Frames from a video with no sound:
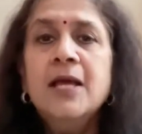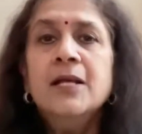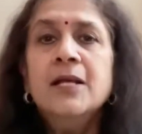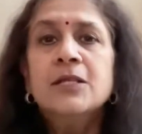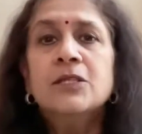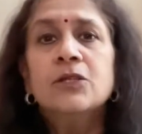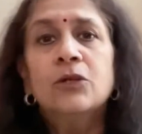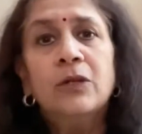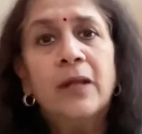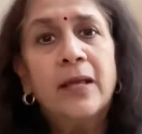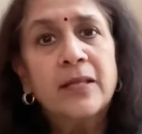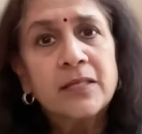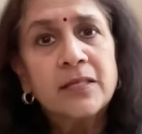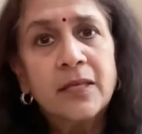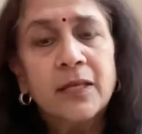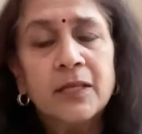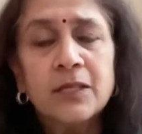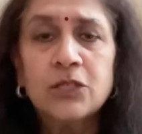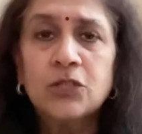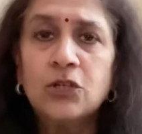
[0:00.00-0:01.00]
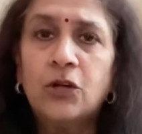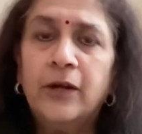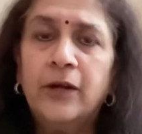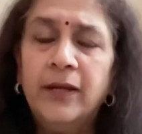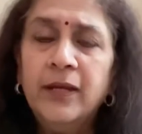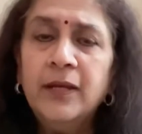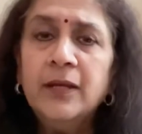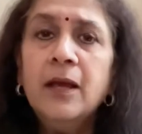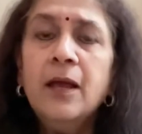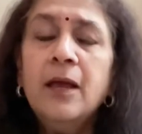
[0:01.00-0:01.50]
So let's get
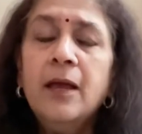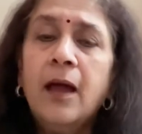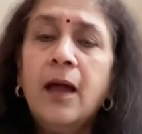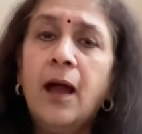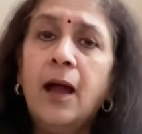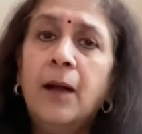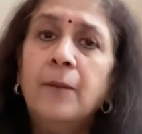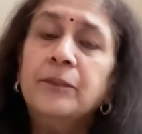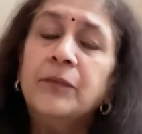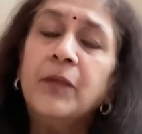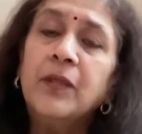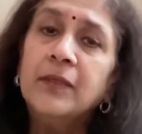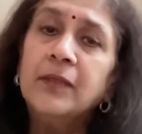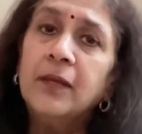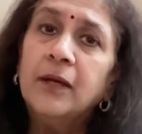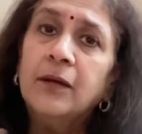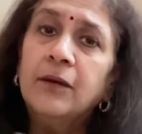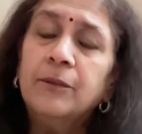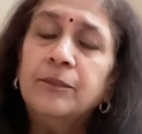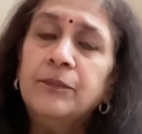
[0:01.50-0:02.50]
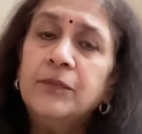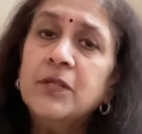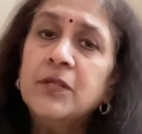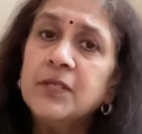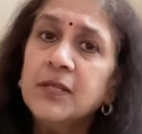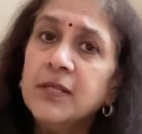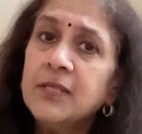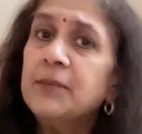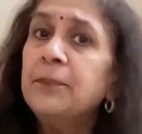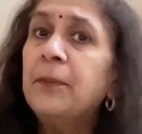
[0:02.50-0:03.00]
started. Um, the, this
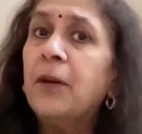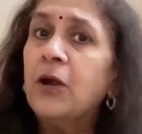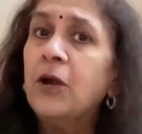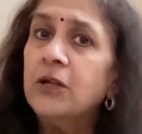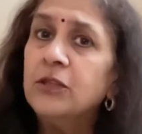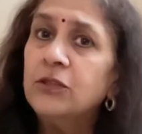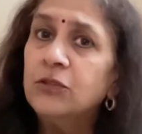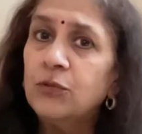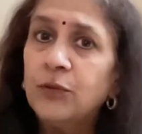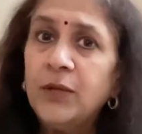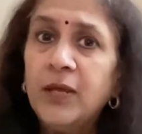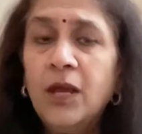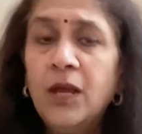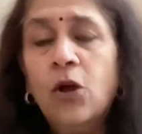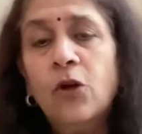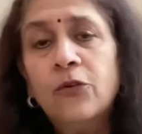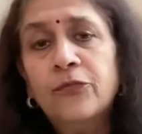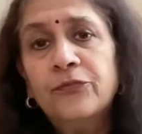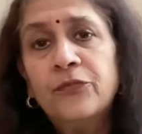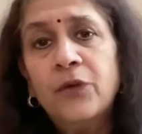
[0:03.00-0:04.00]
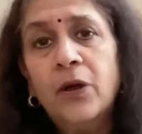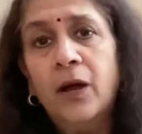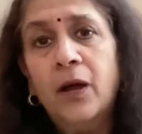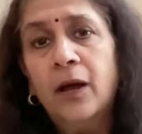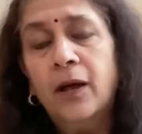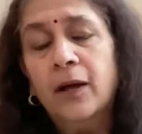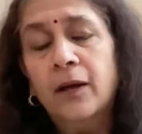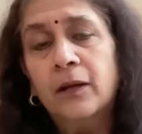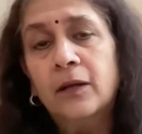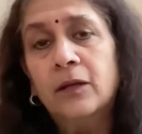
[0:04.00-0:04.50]
is part three of
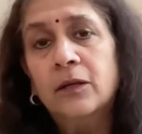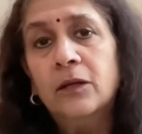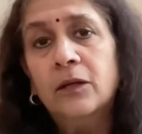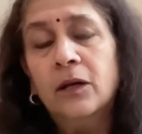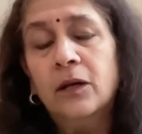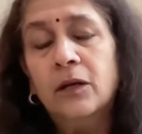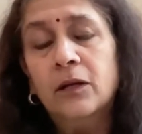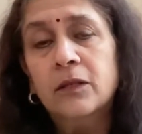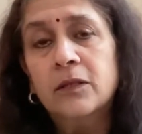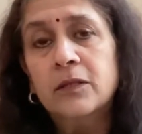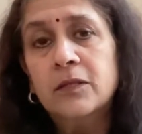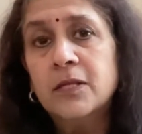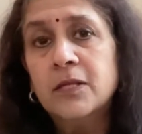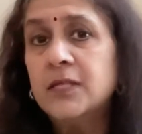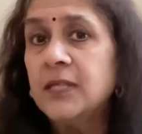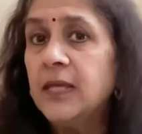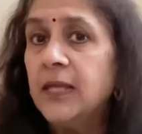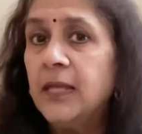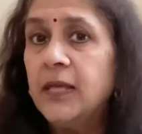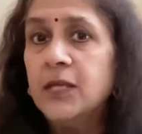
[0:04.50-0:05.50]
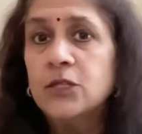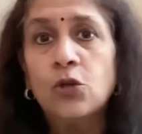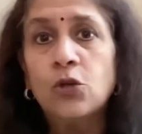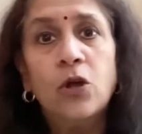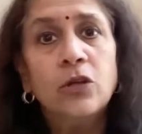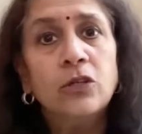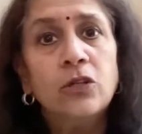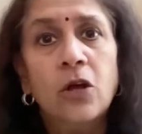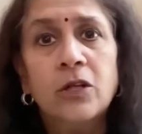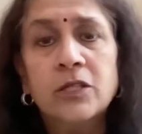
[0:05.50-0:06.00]
uh, uh, the series
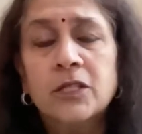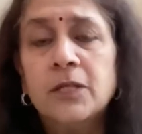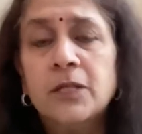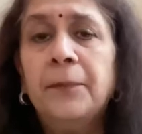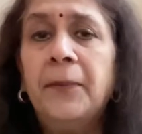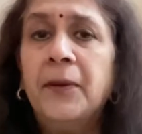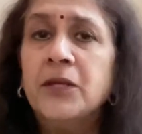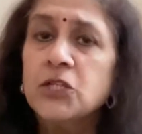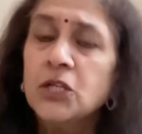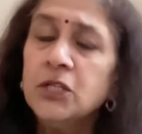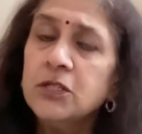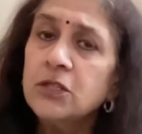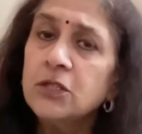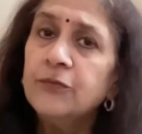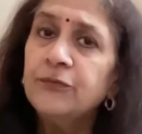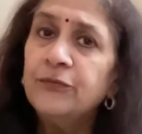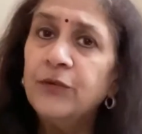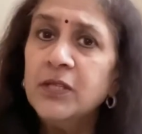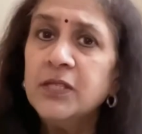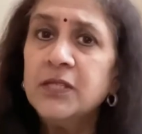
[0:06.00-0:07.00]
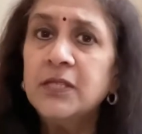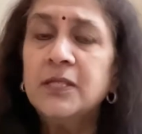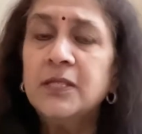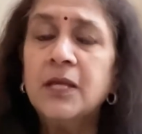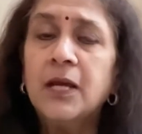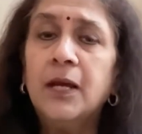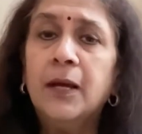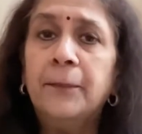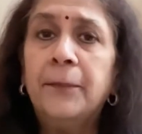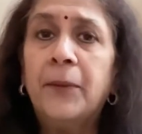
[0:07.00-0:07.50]
on constipation. So the first
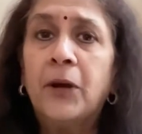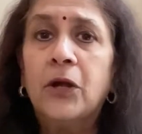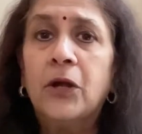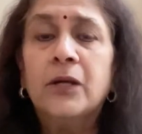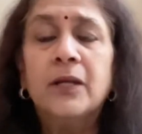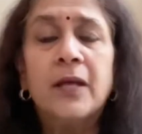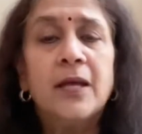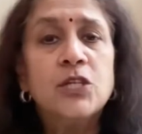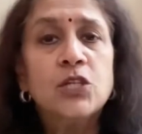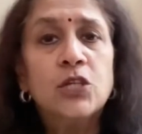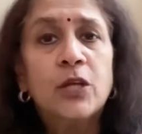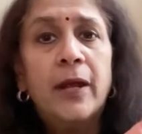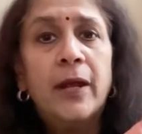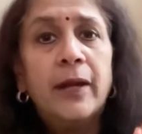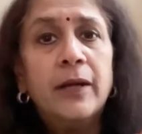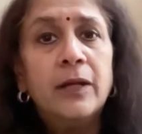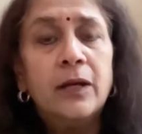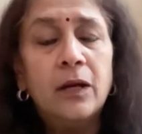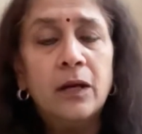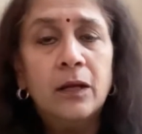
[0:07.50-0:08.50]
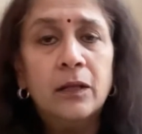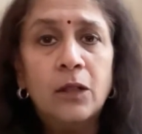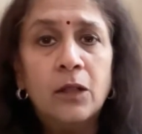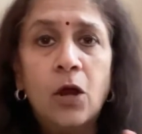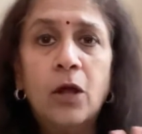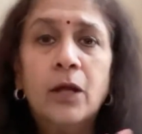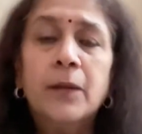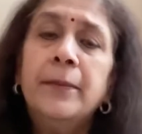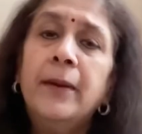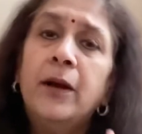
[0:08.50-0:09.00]
uh, part I shared a
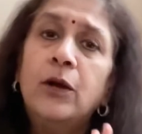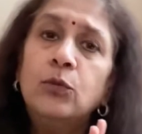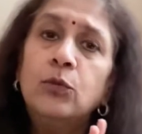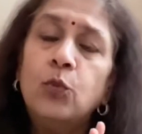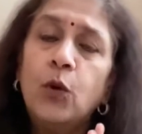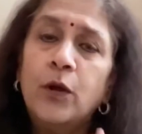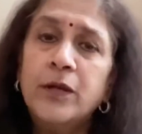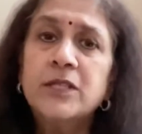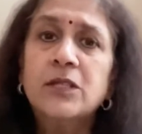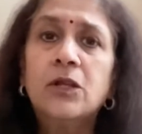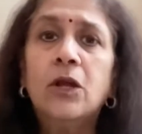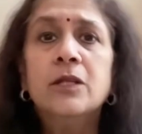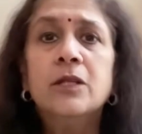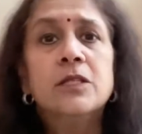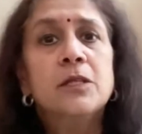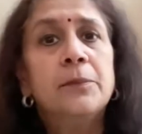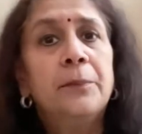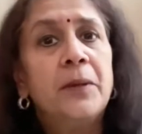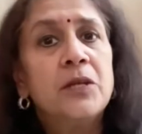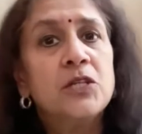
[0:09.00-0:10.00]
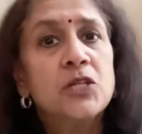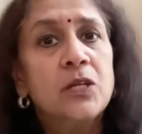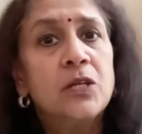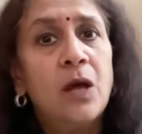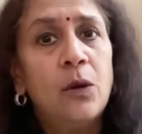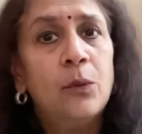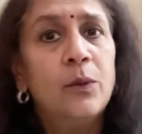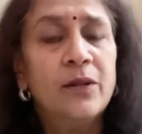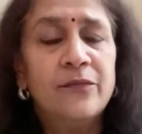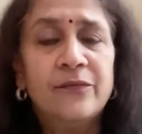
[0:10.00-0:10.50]
lot about what is constipation,
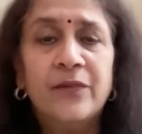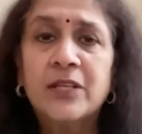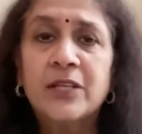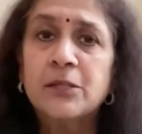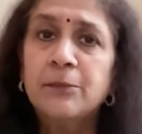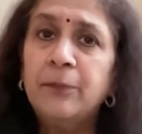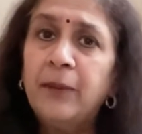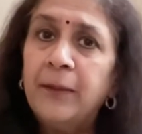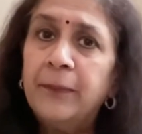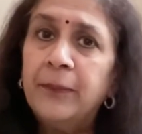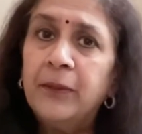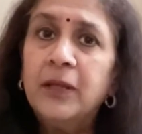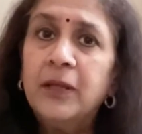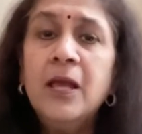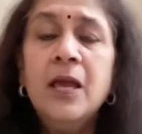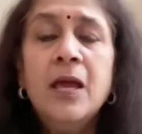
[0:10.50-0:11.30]
how it affects people,